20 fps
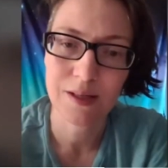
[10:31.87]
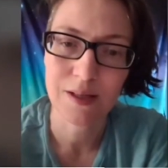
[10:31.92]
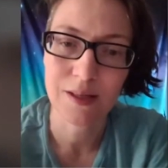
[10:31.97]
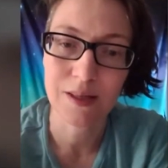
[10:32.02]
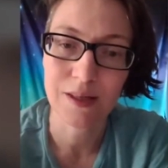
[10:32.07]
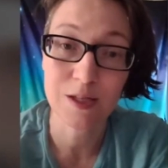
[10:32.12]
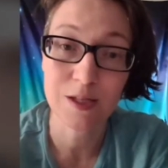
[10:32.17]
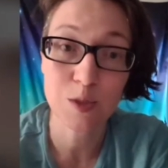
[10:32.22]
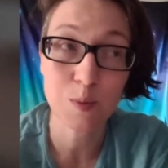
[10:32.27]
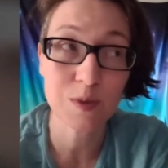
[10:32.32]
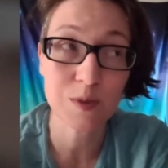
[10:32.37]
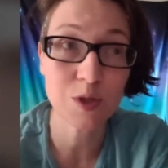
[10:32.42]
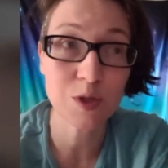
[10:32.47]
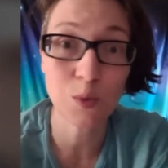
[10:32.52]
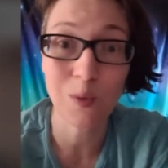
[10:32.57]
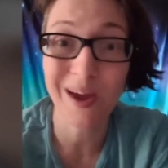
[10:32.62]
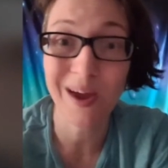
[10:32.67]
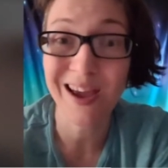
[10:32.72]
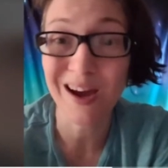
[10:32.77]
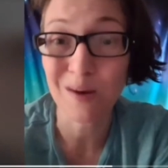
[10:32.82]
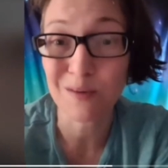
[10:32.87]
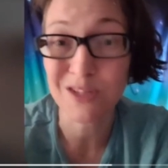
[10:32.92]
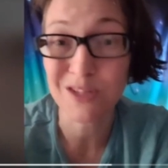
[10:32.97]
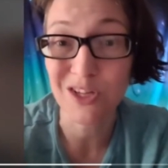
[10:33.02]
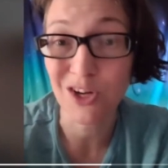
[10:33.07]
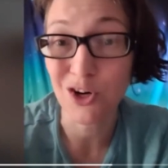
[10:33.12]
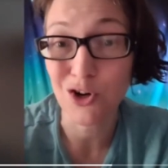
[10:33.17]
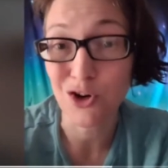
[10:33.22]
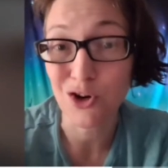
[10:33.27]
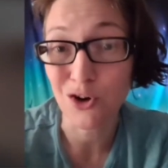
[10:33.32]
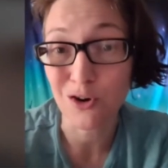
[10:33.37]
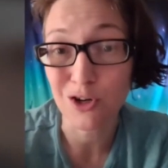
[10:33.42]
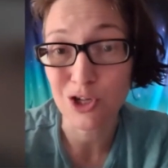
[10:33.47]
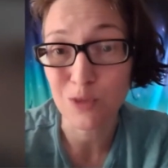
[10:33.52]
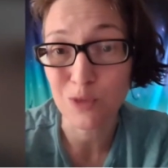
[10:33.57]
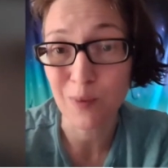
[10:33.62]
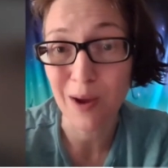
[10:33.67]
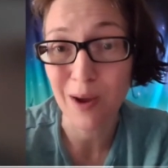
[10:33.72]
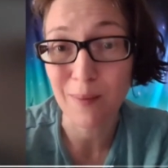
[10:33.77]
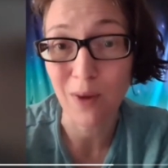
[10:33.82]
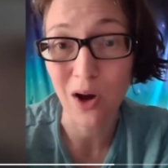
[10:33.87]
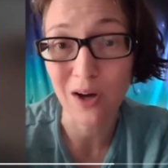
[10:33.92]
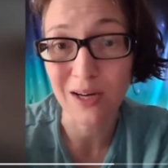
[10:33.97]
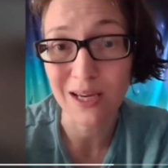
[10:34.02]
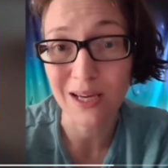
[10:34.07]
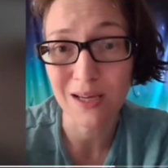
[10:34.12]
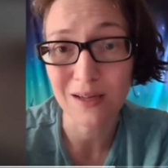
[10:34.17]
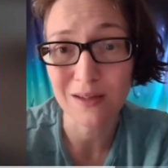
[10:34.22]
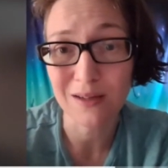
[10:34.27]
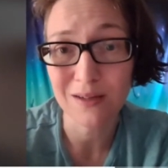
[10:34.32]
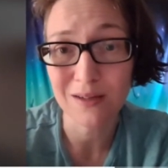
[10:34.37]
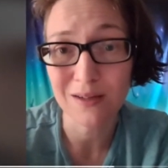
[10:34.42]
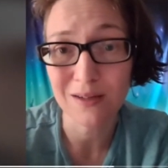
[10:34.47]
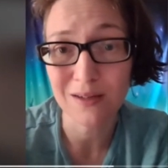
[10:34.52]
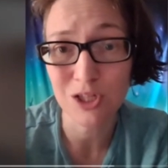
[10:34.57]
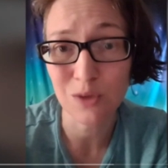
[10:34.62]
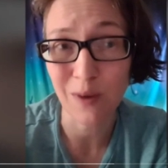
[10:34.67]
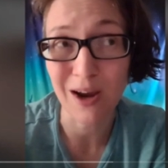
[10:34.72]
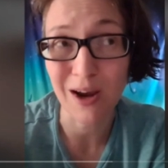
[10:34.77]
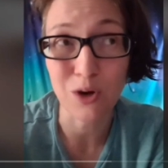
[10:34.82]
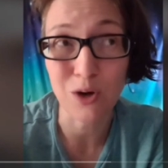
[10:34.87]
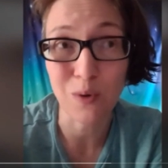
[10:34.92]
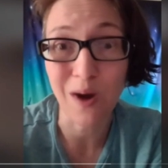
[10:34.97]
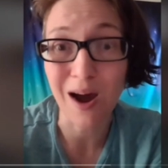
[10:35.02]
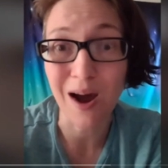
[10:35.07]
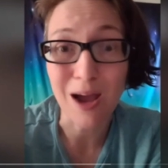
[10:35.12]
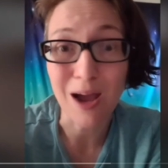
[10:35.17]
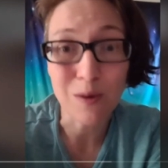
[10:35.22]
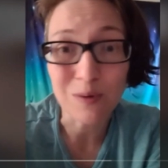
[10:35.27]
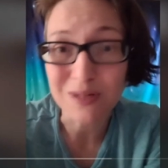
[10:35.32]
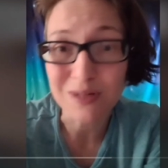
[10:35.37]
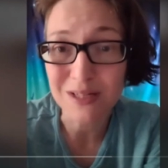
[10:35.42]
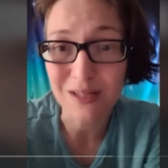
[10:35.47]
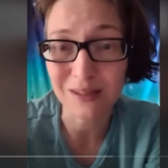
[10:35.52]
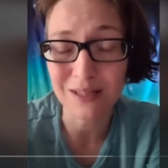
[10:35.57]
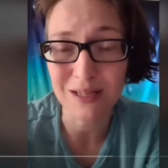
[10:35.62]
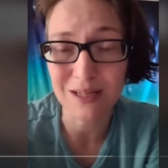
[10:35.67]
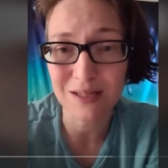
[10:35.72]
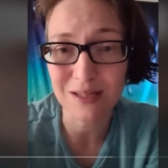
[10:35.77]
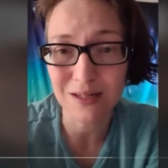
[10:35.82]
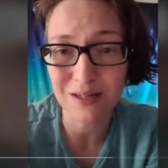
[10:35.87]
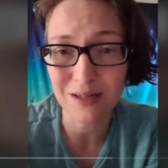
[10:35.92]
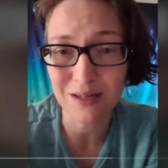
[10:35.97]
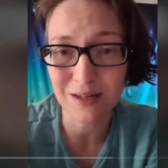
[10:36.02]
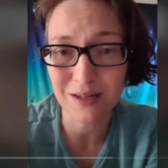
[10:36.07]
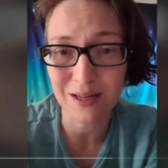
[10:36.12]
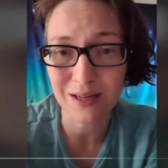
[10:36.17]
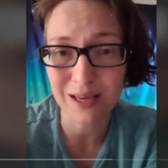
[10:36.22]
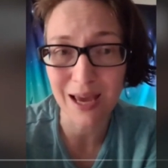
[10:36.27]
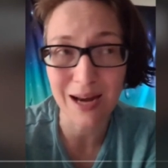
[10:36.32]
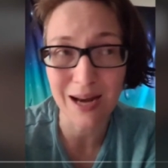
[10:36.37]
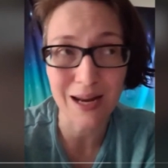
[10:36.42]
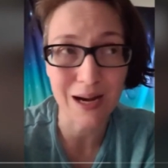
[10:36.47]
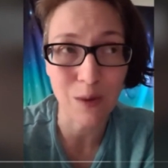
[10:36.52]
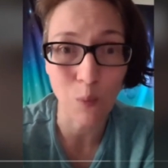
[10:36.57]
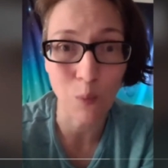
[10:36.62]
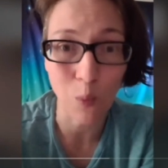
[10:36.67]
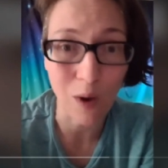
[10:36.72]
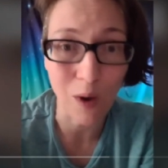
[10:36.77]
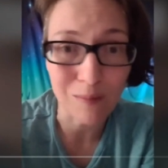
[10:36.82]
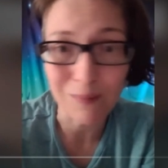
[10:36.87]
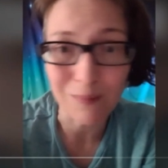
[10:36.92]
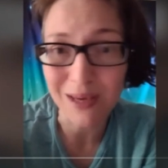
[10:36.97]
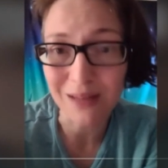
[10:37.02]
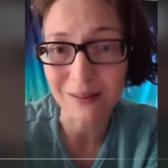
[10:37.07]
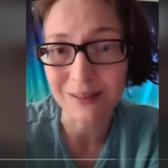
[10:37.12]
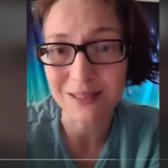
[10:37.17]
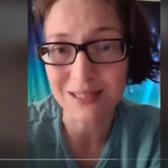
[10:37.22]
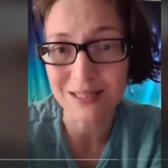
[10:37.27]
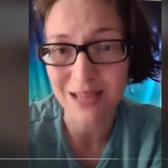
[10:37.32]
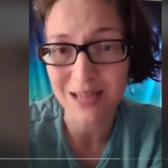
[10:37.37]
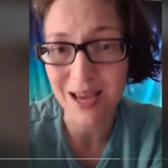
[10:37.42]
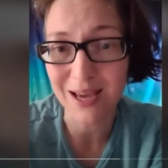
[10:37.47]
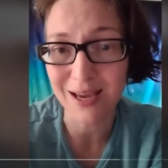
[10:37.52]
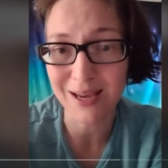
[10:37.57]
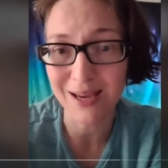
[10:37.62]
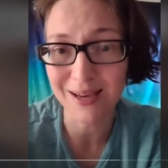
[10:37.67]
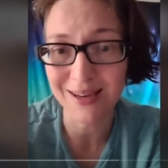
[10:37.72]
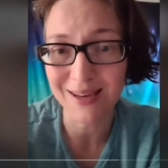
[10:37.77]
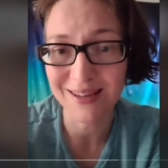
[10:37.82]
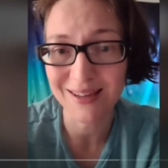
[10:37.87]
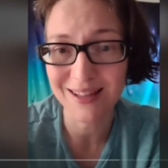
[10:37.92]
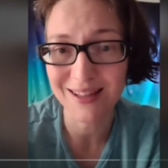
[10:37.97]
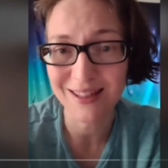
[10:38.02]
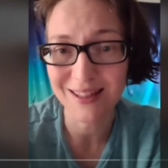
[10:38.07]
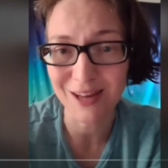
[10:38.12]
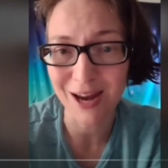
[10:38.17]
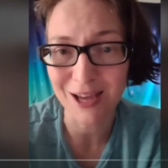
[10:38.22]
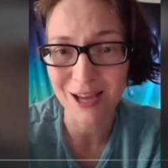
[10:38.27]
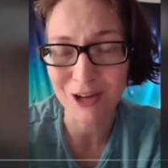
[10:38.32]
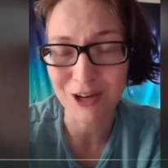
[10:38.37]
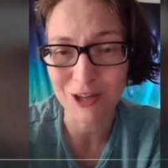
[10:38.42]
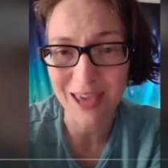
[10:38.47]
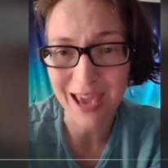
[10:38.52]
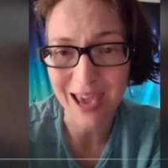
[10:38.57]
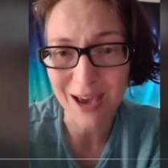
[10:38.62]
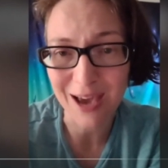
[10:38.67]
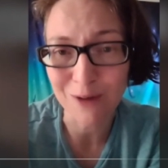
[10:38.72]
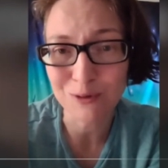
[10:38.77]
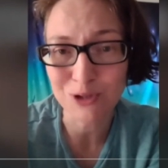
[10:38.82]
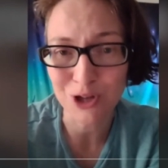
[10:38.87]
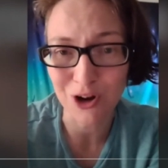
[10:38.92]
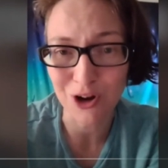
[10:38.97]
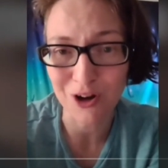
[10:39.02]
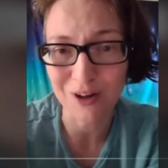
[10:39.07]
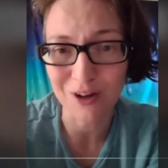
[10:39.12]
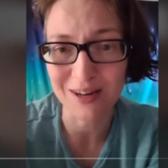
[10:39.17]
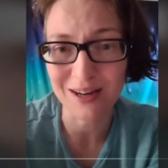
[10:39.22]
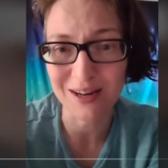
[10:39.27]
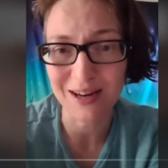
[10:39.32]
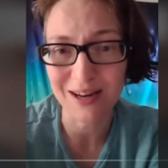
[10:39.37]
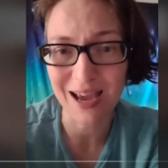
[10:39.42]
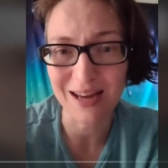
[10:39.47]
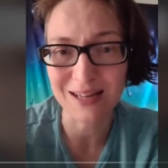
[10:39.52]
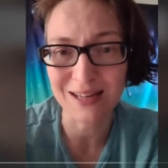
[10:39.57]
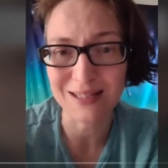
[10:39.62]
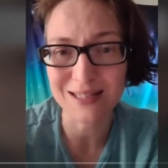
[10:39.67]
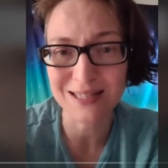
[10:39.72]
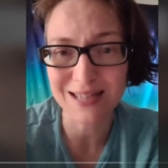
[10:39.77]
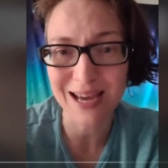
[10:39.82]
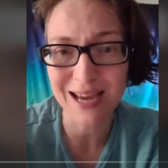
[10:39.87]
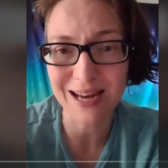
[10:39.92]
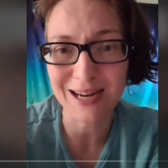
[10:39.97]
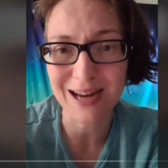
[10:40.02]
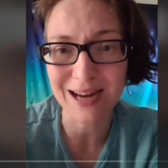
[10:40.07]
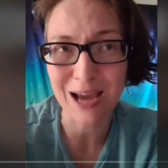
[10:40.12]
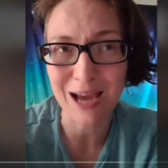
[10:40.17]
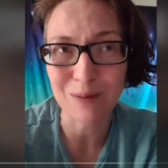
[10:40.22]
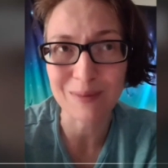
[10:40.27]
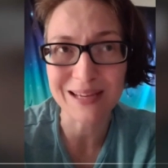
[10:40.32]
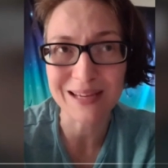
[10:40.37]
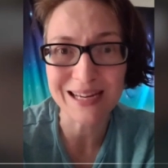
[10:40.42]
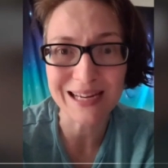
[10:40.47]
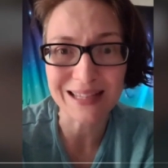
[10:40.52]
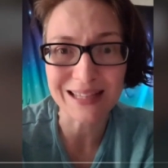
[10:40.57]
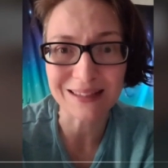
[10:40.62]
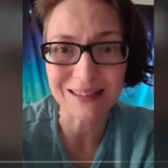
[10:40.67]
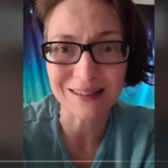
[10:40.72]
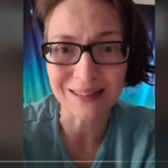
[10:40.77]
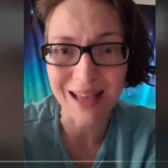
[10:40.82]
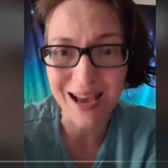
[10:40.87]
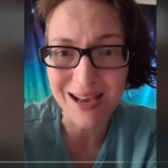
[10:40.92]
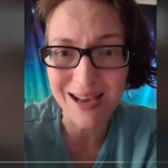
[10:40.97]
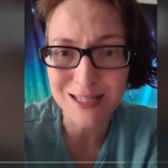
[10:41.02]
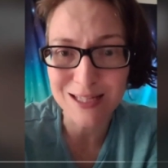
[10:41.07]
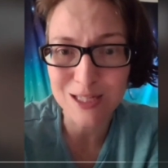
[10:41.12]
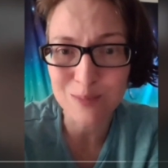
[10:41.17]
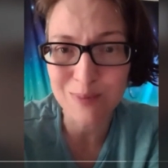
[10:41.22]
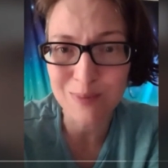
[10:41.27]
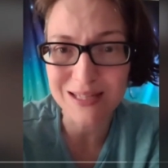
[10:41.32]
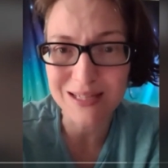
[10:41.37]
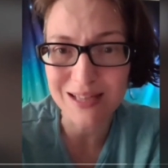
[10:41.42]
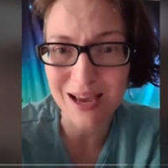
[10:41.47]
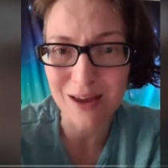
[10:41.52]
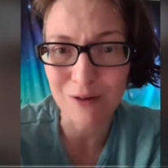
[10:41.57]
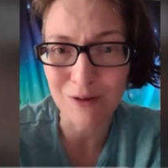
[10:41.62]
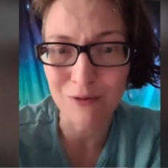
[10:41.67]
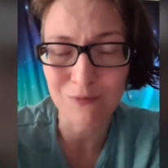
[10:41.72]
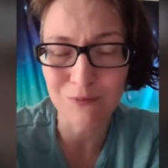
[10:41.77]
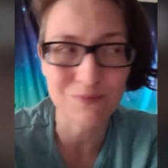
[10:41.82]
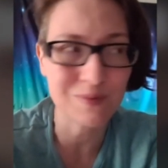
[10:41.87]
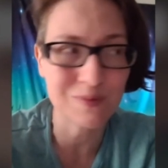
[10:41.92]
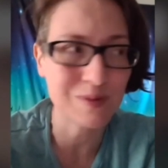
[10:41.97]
This was the way I was going to nourish my body. So I knew I was at least getting one meal a day that I could count on. And instead it had me eating less because I had